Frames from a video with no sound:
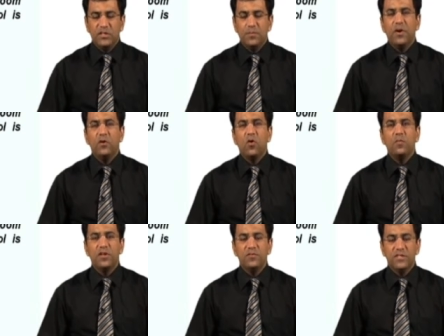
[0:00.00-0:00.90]
simple
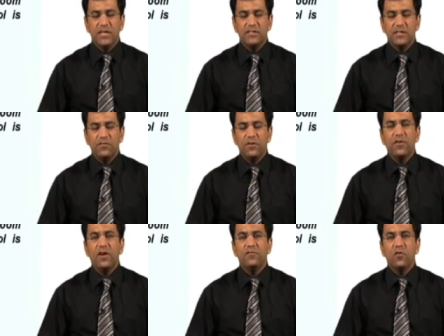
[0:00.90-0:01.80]
company which has
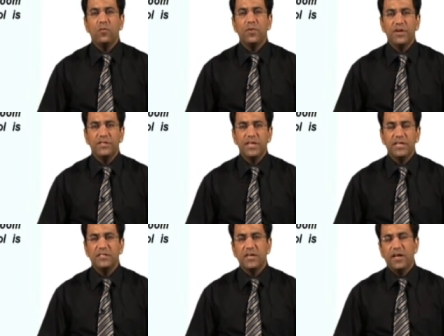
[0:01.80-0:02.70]
75 complaint
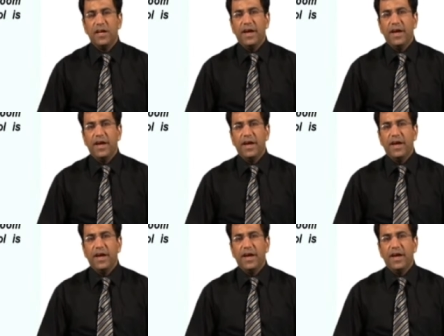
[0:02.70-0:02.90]
cells,